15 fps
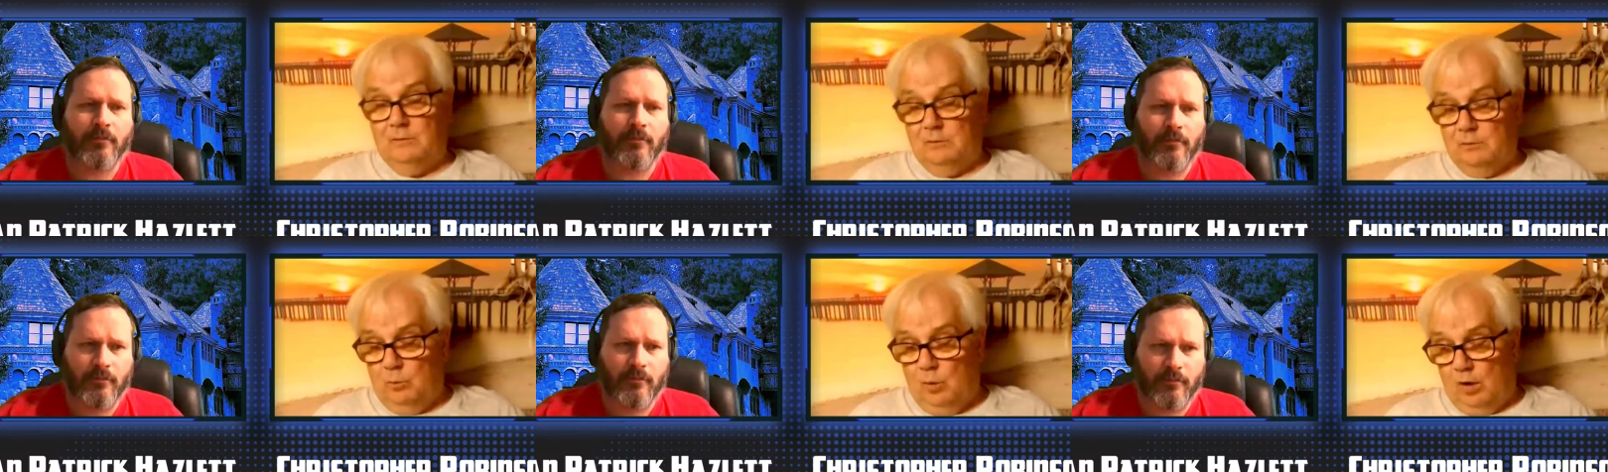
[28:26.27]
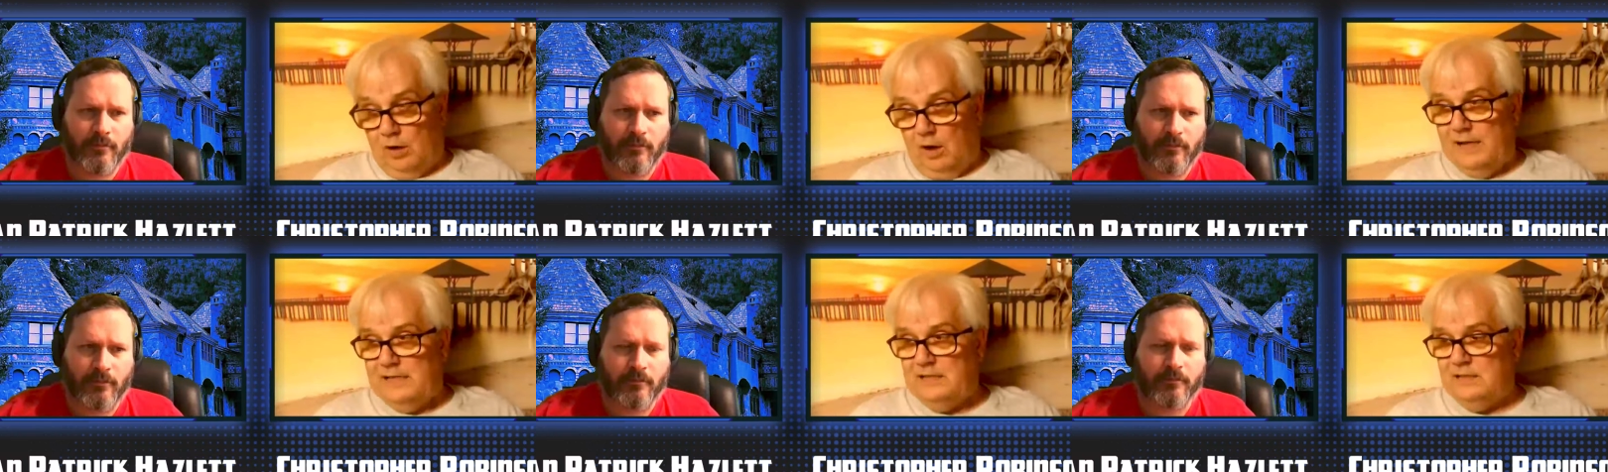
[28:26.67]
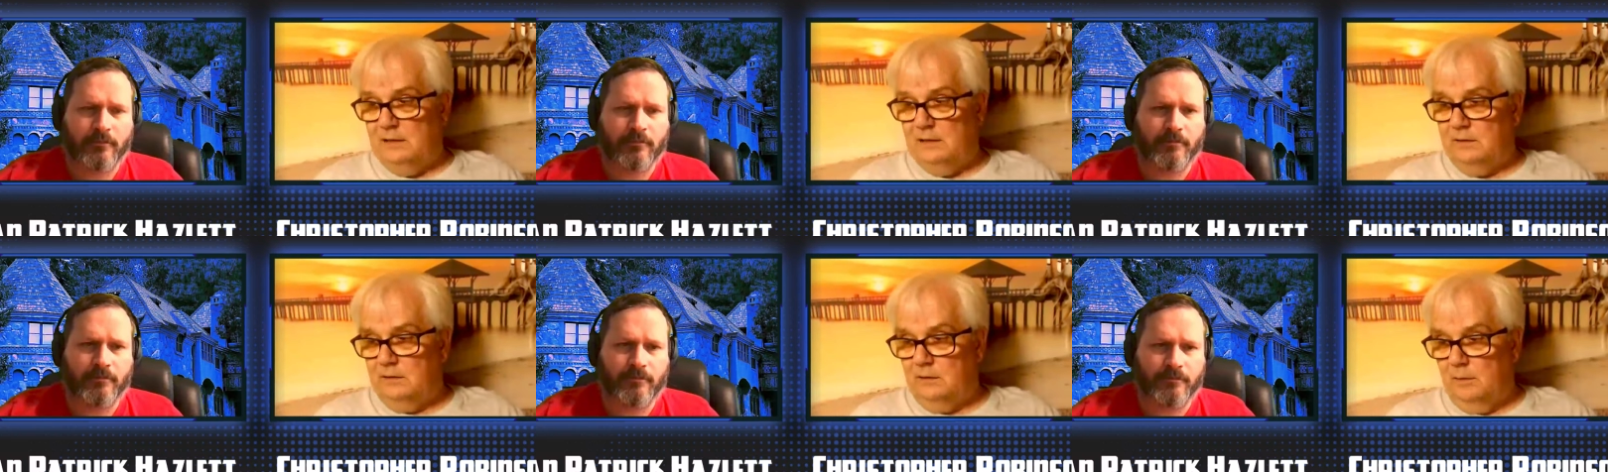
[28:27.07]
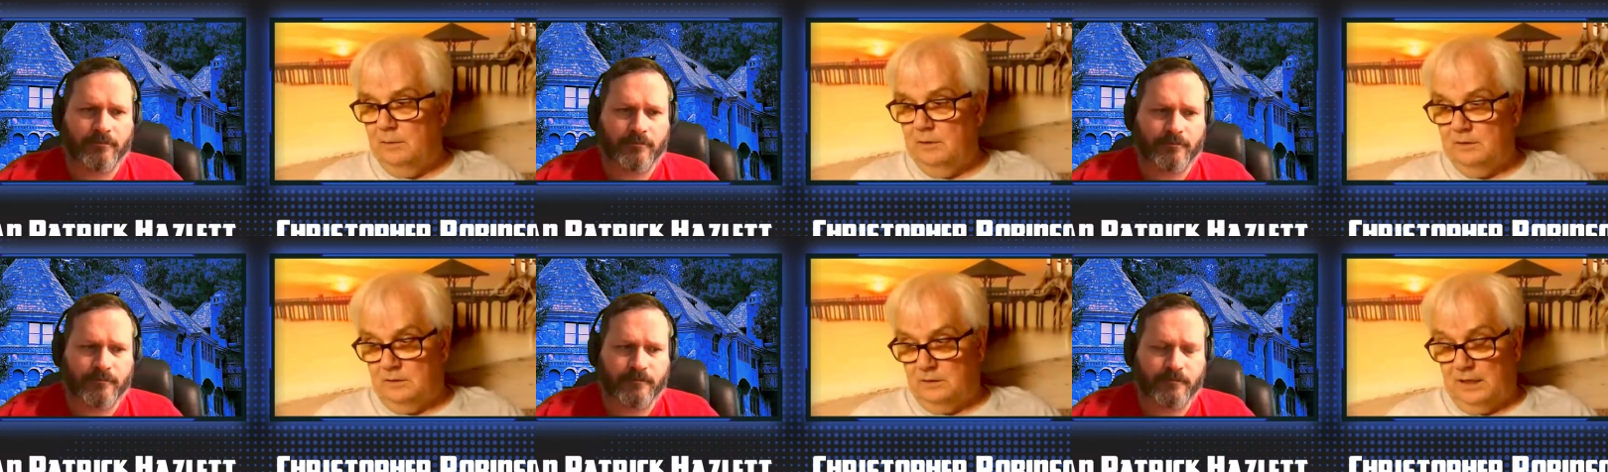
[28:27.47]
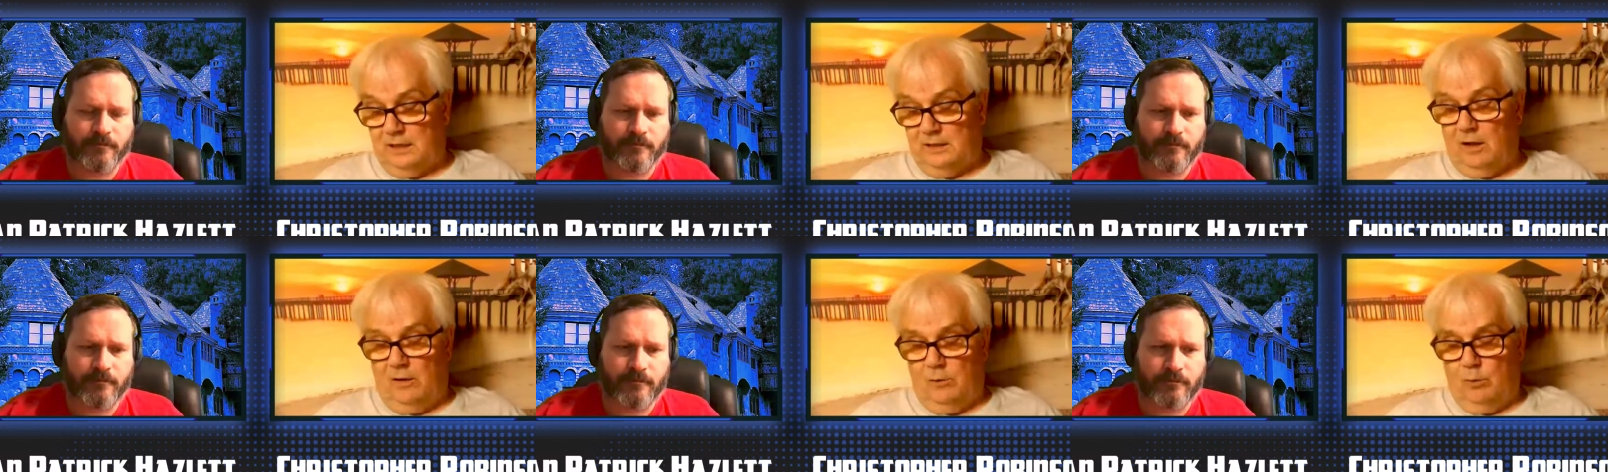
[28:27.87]
Speaker 1: and what I said to them,
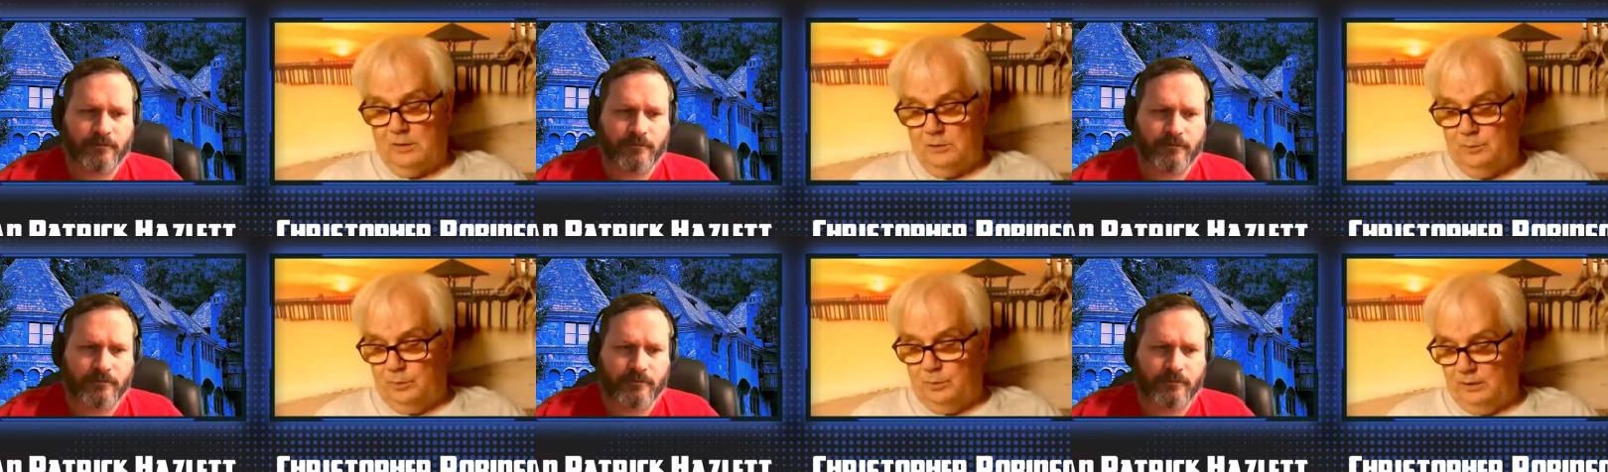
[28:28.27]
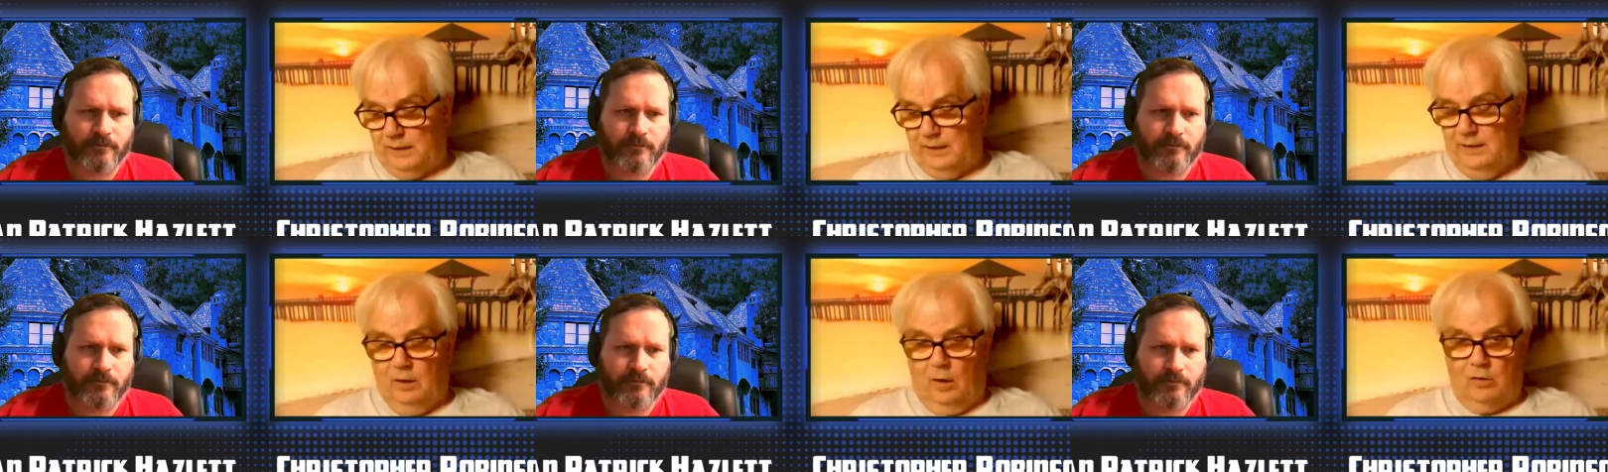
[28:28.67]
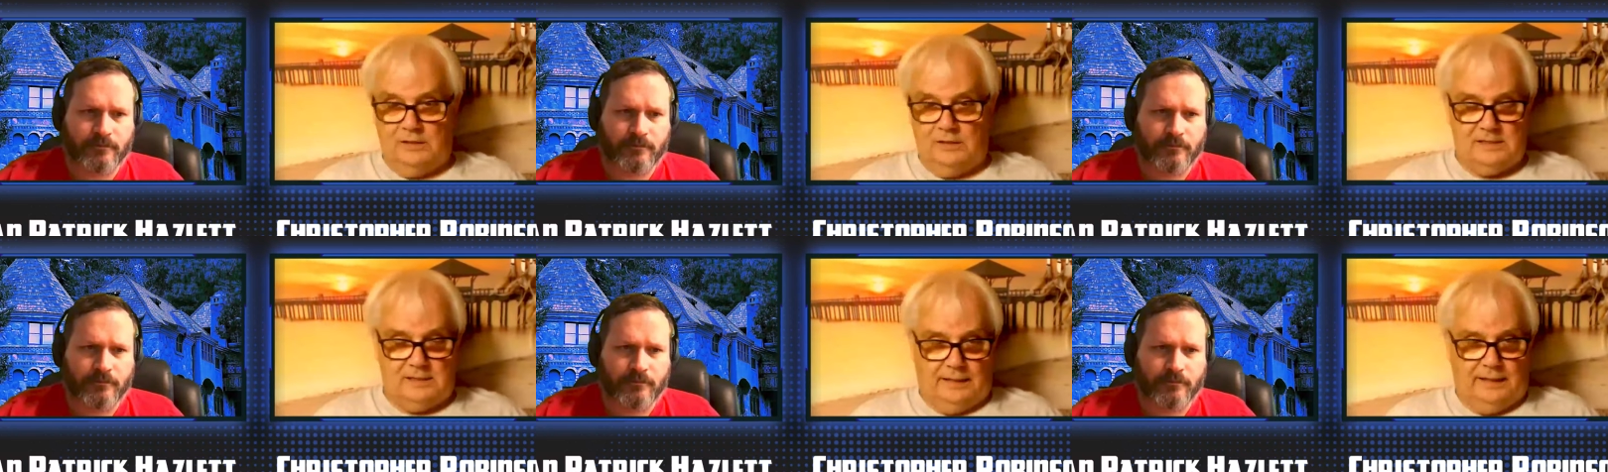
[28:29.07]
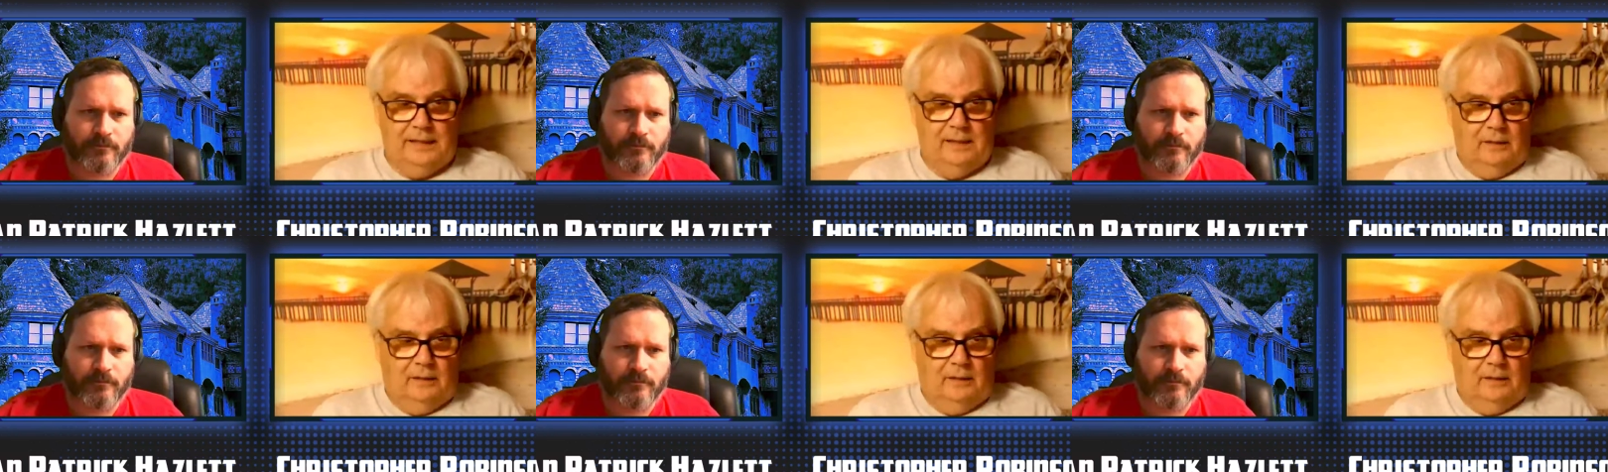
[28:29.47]
and I always put it honestly,